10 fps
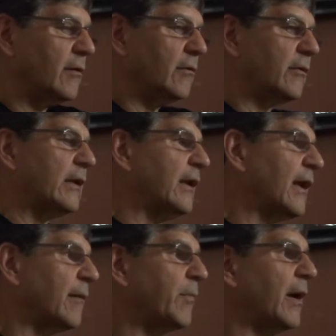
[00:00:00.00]
looking
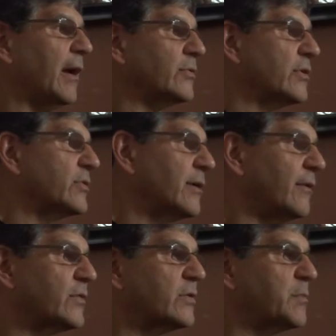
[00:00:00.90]
at as
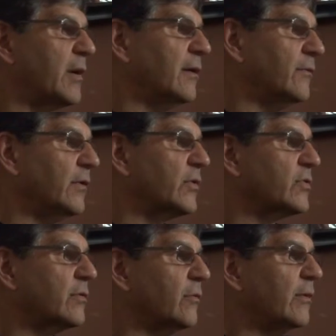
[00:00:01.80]
ourselves as part of
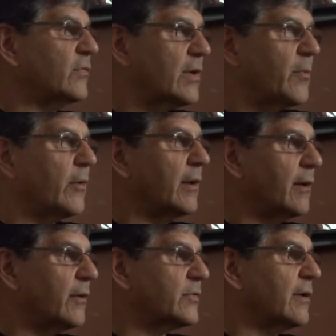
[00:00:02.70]
this, we've
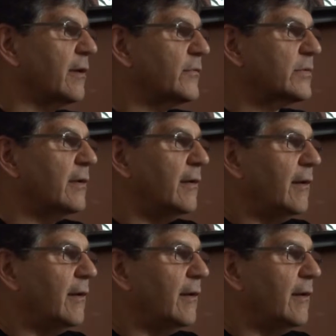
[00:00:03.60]
separated ourselves